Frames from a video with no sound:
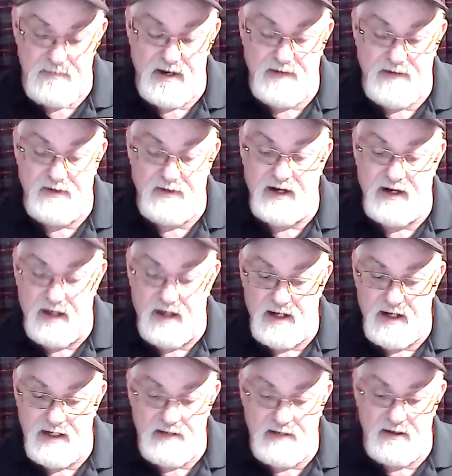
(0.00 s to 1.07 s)
I'm going to line
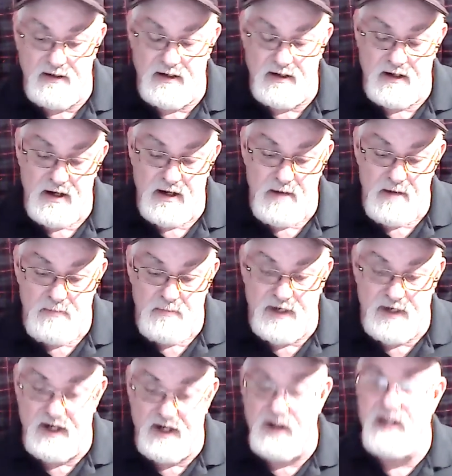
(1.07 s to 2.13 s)
it, but
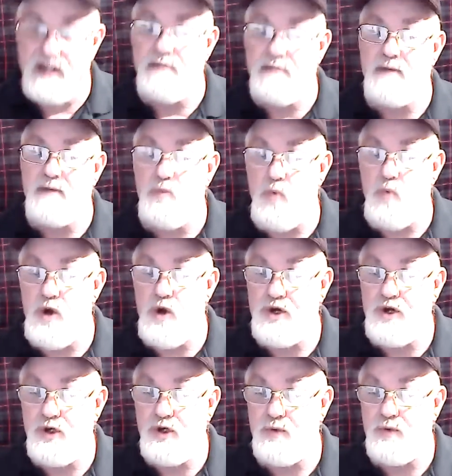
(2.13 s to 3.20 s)
it'll be one
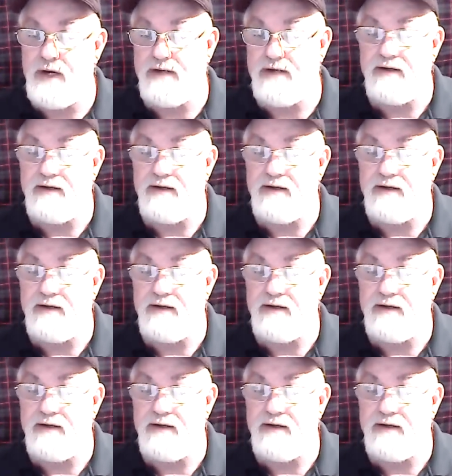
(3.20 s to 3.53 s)
unit.